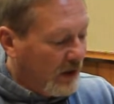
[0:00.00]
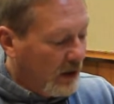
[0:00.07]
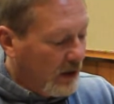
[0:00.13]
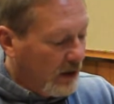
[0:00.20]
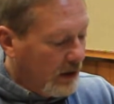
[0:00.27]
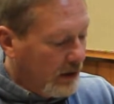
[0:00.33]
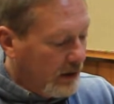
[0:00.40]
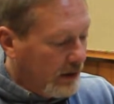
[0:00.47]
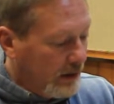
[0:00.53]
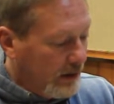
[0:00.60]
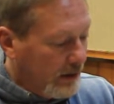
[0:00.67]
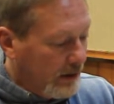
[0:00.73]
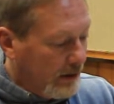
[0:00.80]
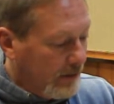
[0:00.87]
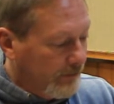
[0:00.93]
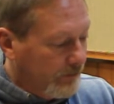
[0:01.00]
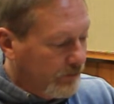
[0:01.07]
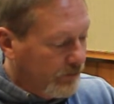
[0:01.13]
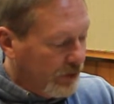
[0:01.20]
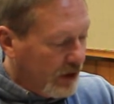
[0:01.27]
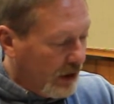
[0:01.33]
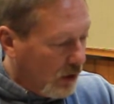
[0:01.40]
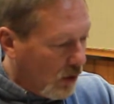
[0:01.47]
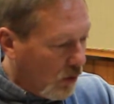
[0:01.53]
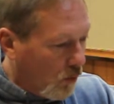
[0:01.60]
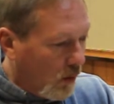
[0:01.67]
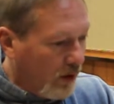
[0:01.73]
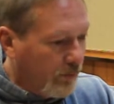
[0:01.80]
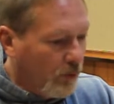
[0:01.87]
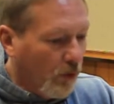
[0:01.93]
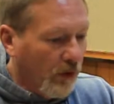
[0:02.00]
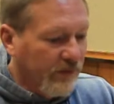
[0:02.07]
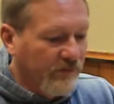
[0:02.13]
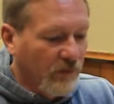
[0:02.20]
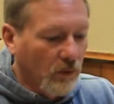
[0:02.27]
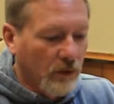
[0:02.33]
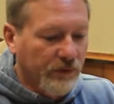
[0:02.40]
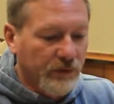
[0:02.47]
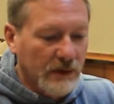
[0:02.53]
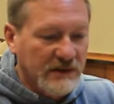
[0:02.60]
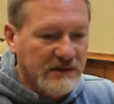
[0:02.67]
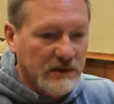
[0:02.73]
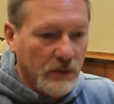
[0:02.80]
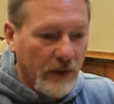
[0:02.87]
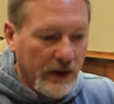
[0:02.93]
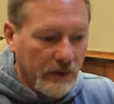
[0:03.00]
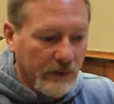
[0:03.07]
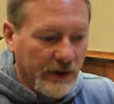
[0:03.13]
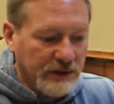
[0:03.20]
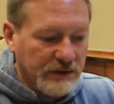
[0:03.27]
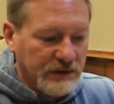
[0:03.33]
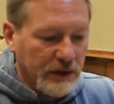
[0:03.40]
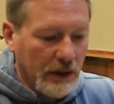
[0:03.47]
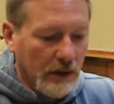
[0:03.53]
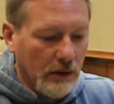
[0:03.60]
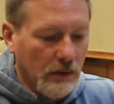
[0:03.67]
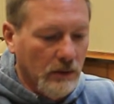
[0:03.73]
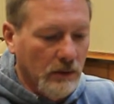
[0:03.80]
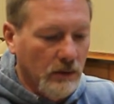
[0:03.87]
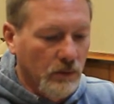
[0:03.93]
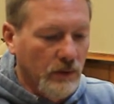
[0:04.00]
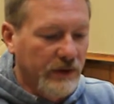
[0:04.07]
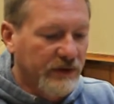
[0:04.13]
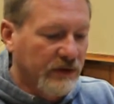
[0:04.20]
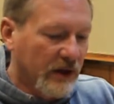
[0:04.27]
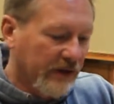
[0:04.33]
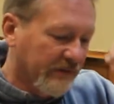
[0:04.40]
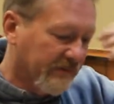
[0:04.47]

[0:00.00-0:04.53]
and um, you know a 1.4 thrust to weight ratio. With the